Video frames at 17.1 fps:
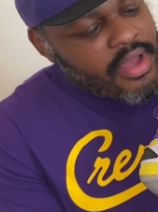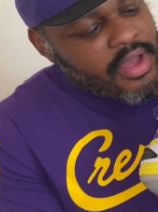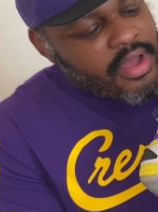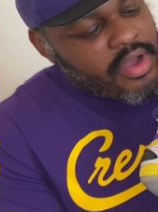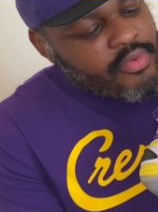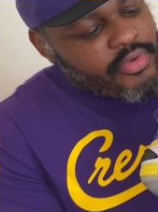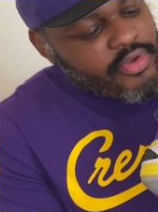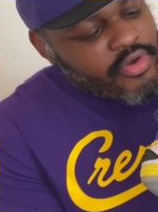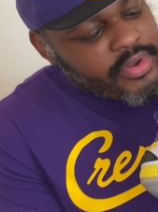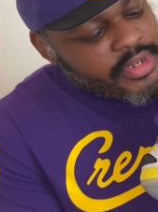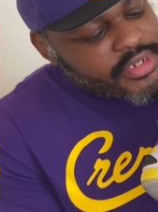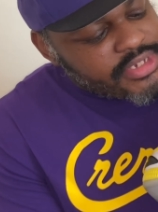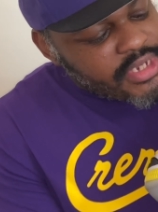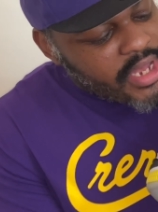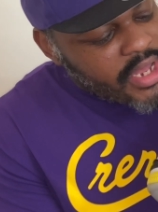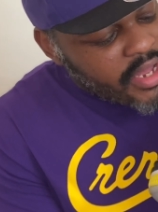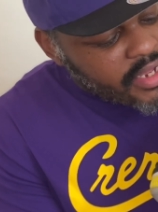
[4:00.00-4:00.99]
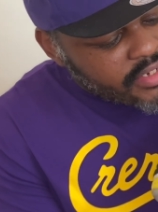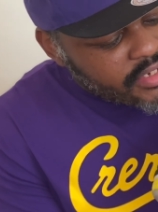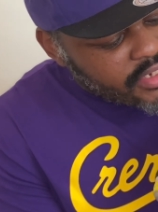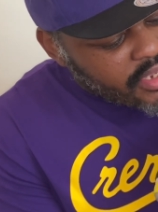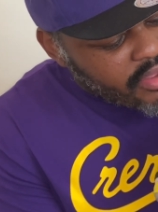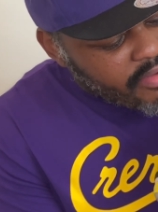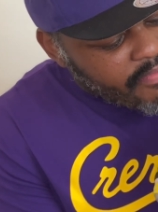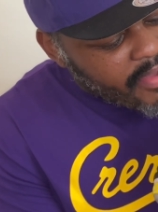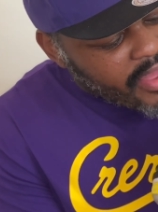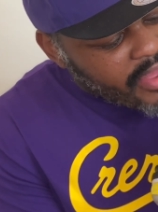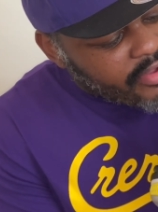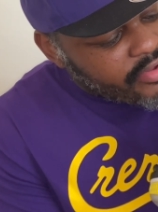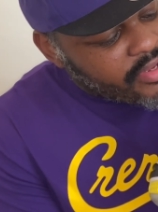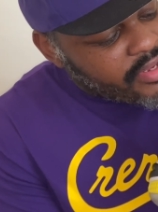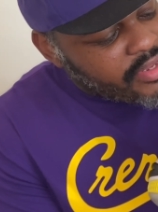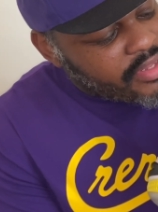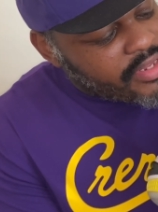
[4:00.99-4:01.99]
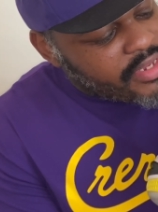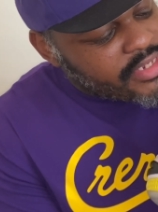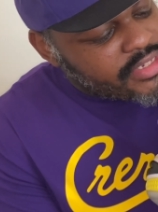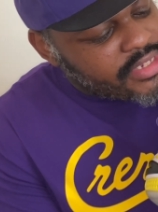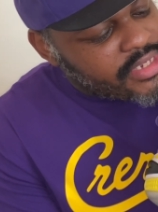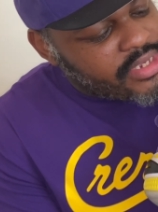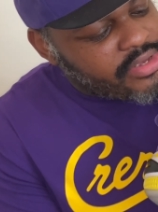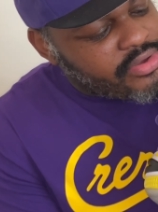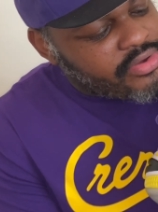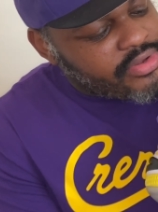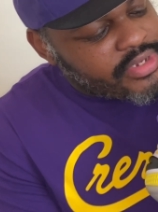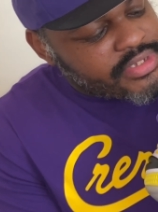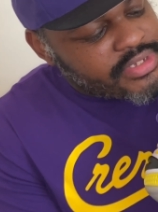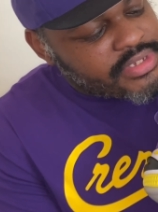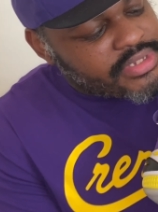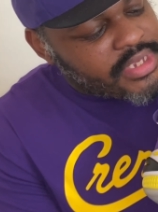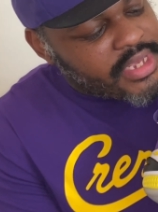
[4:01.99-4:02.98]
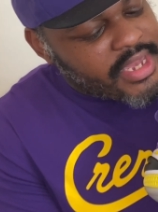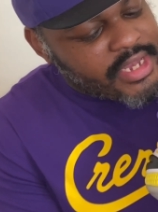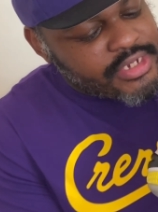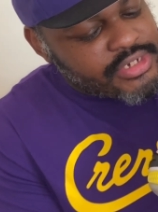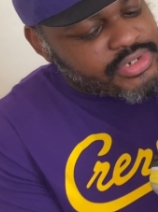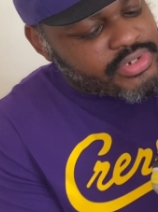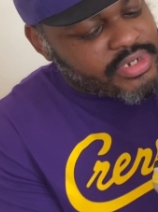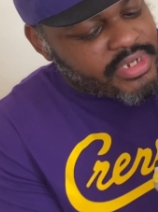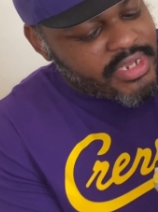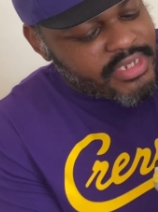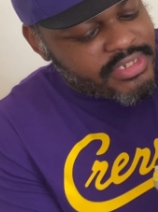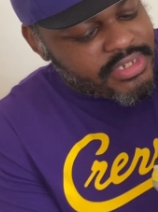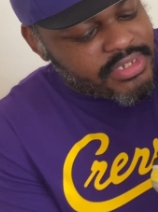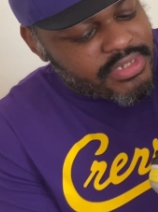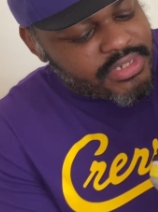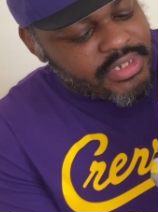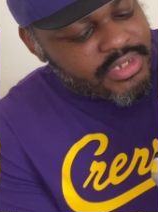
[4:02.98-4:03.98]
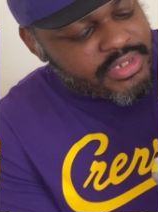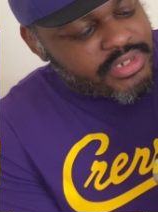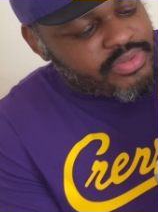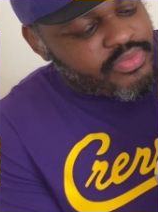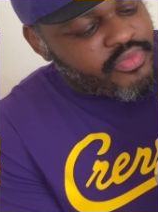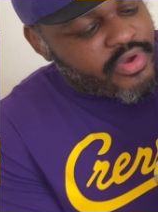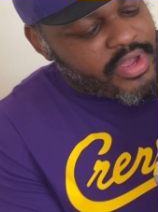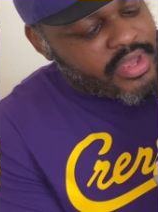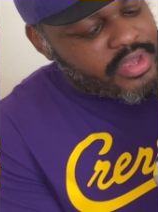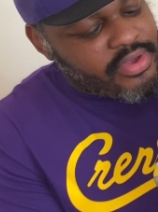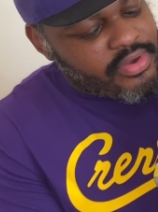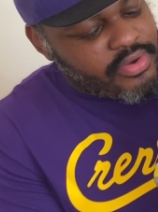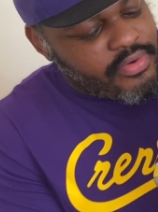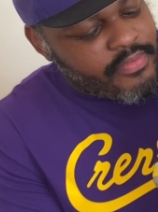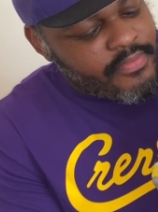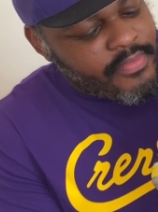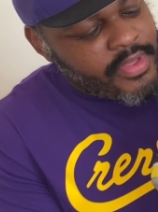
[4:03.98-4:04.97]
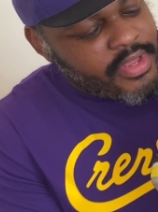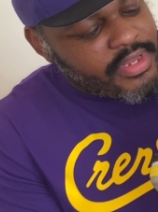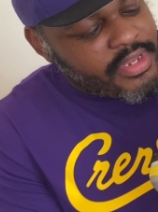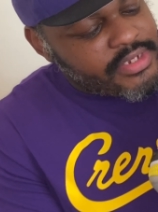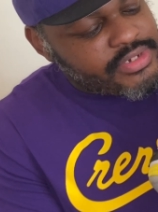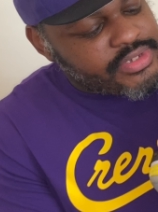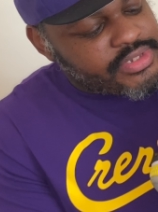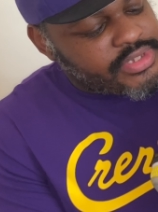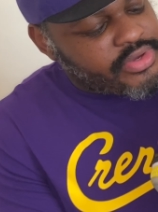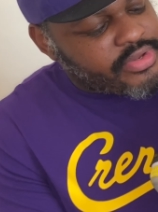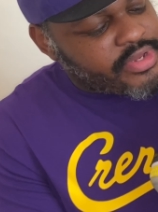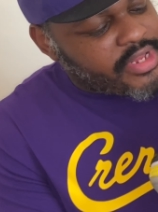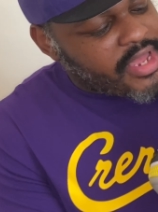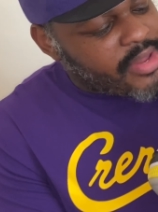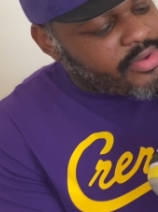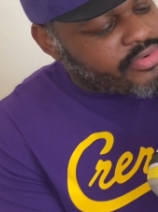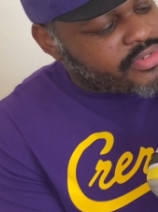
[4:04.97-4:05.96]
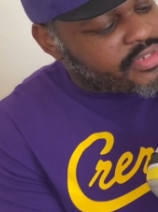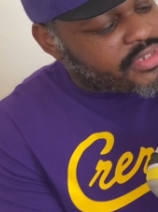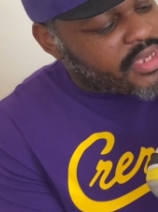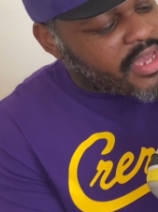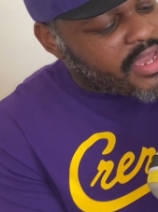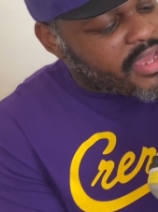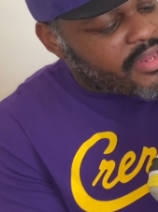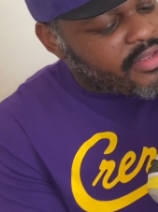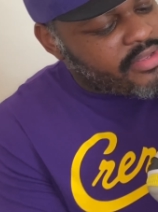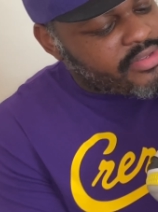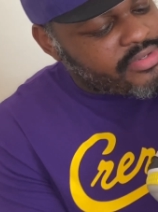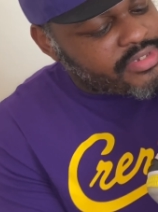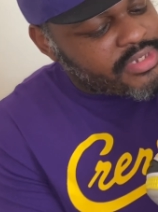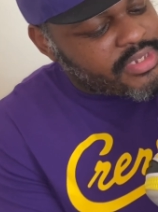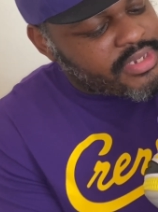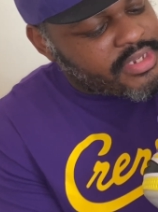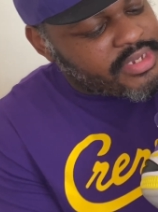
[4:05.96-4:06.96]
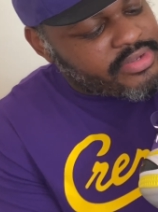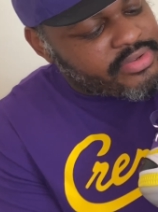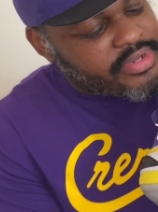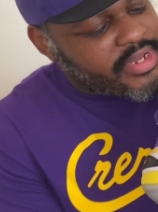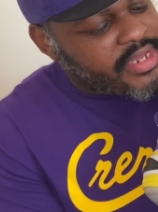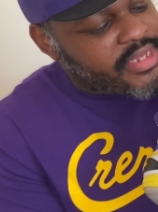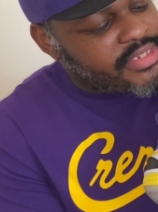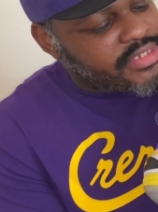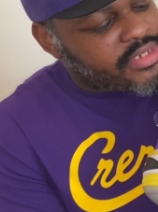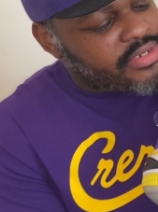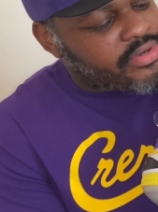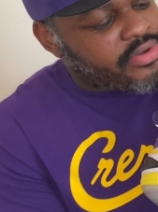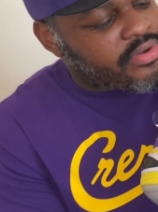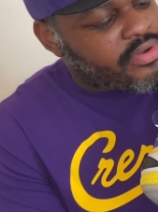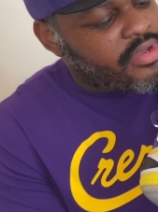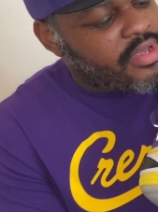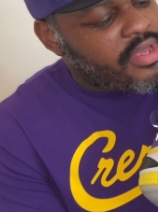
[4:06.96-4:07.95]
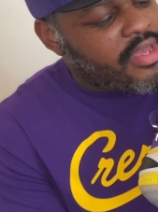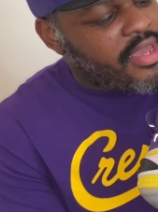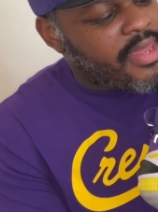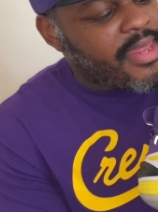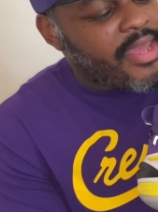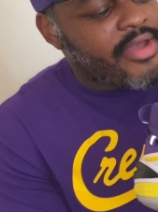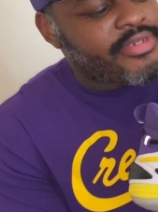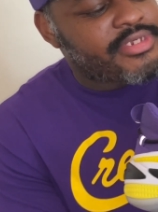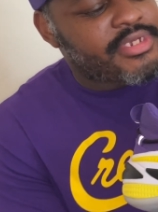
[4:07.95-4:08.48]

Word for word: Uh, we already talked about this here. This is an extra lacing system right here that you see on the lateral side. You see the little lace here and how it's